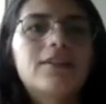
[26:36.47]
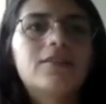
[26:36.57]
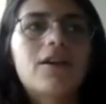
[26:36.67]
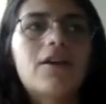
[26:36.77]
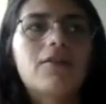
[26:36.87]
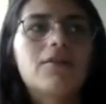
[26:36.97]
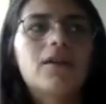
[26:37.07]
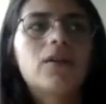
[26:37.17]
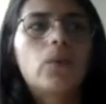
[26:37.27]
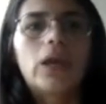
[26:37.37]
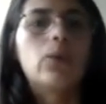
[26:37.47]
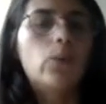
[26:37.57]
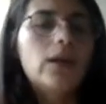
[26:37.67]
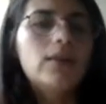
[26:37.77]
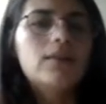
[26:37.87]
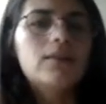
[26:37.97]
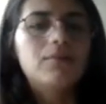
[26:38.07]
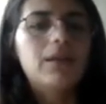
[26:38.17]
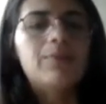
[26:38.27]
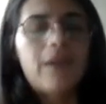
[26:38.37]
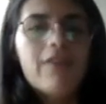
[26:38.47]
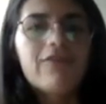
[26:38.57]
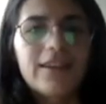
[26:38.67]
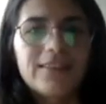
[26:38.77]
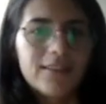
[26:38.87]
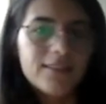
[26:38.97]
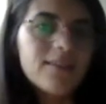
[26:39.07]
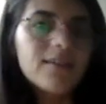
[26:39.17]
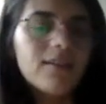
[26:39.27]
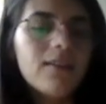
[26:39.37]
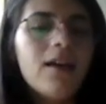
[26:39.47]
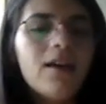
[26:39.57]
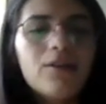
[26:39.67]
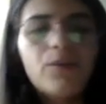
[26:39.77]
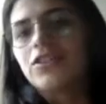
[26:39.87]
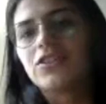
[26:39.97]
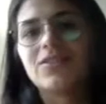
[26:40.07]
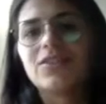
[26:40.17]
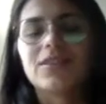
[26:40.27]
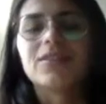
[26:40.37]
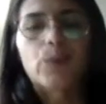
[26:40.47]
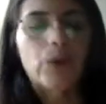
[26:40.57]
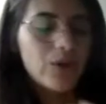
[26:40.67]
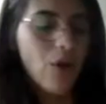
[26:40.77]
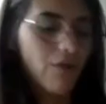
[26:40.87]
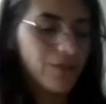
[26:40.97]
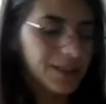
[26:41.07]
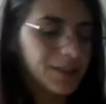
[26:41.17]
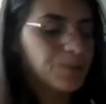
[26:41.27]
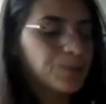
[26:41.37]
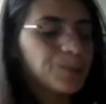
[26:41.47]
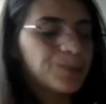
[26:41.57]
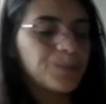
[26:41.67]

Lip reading: So we will be paraphrasing still, we're just using the word office.